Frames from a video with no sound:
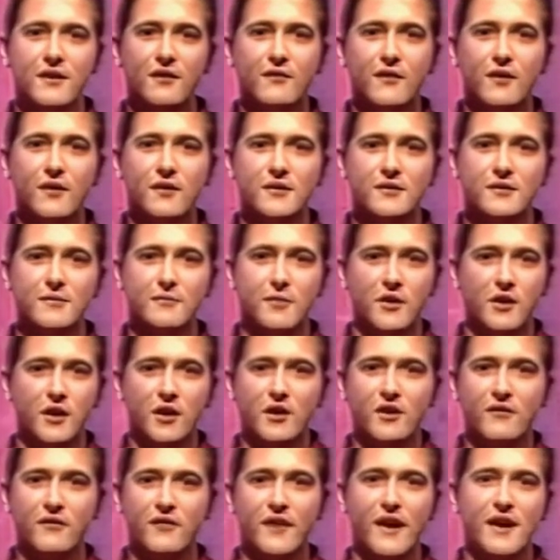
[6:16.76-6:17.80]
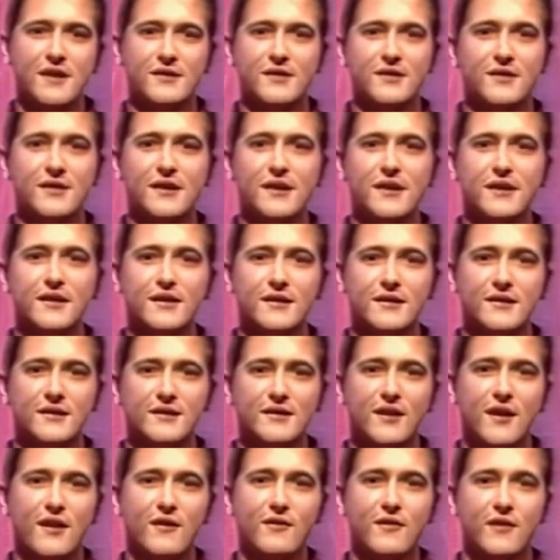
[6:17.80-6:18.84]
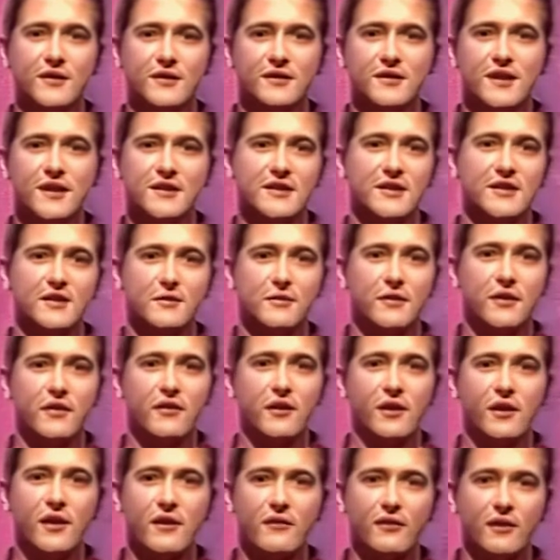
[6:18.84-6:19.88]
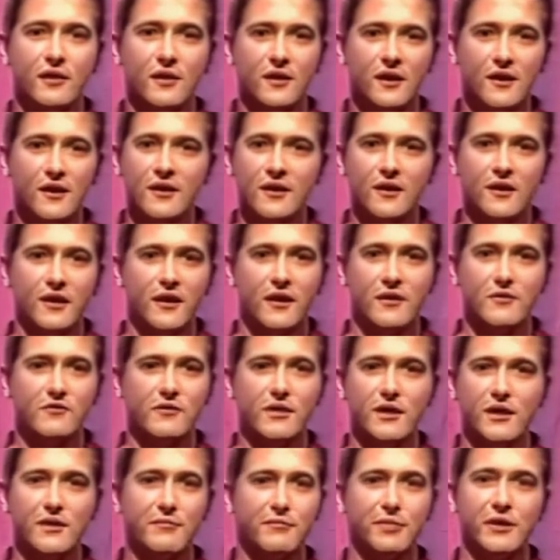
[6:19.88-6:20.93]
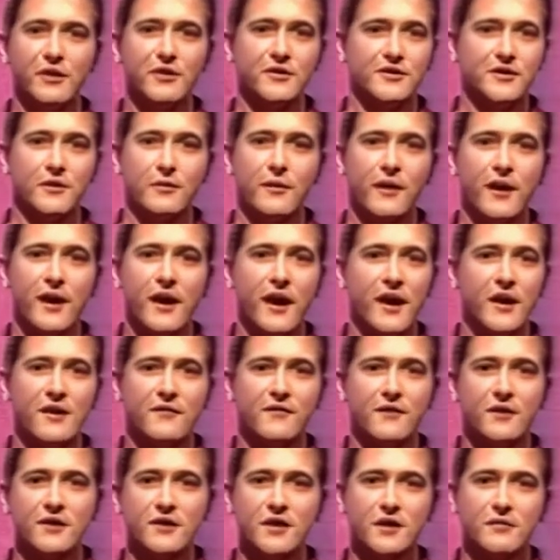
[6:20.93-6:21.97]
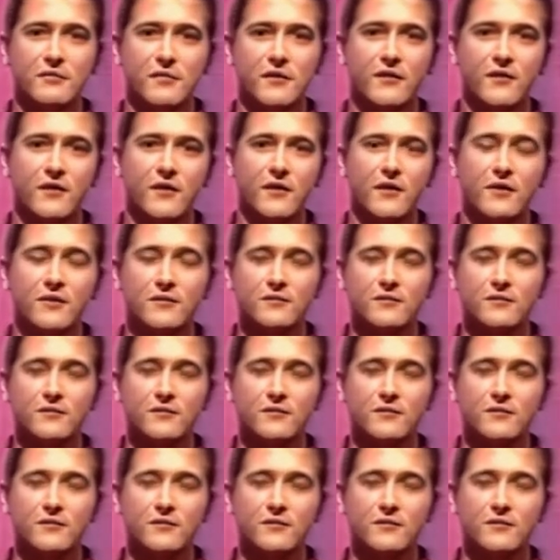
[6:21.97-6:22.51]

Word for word: Fox, but none have yet succeeded. Star Fox takes it to another level and really blows away anything that's come before.